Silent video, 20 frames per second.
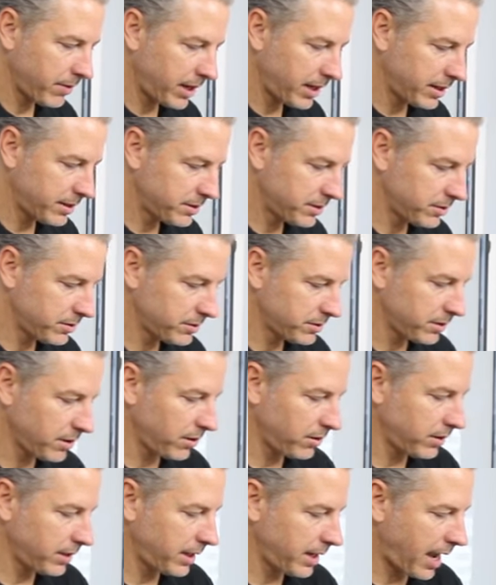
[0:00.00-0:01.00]
ready to
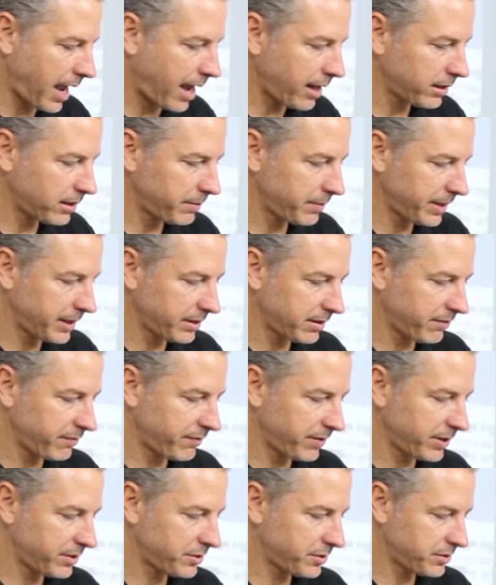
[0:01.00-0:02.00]
slowly acclimate the
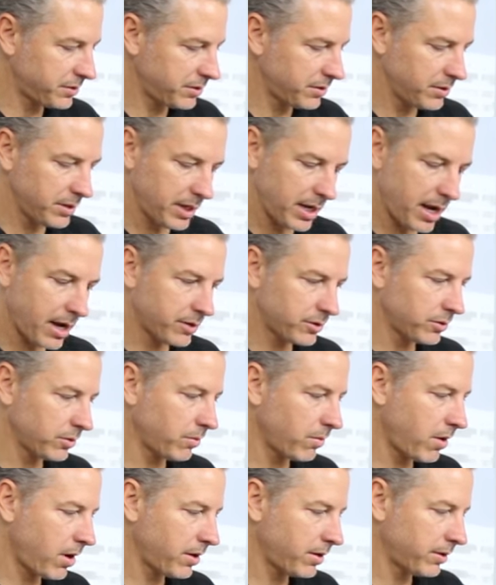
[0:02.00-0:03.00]
fish to the
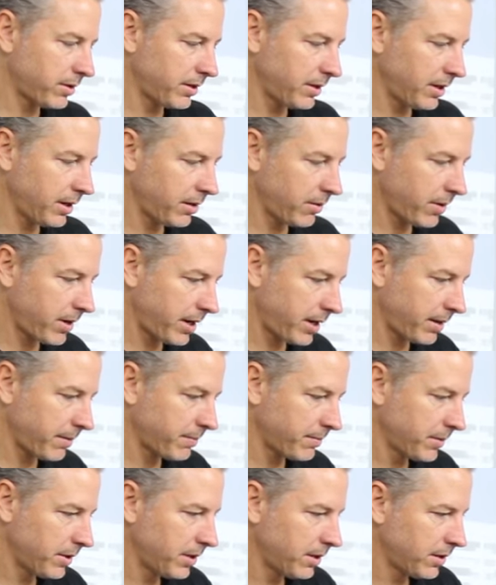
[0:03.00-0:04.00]
actual water in the
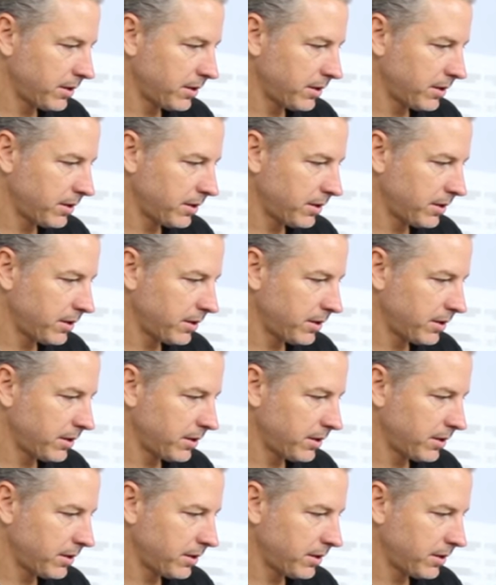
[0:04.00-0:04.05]
aquarium.